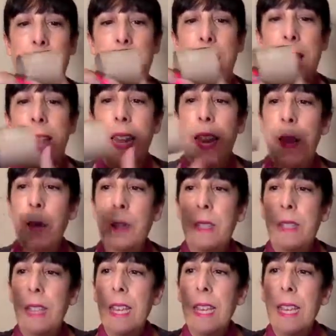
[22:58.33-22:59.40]
And I was
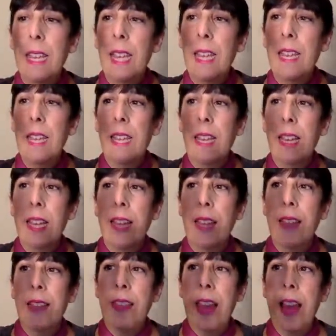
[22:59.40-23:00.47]
thinking
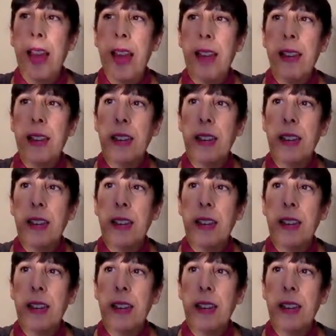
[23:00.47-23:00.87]
that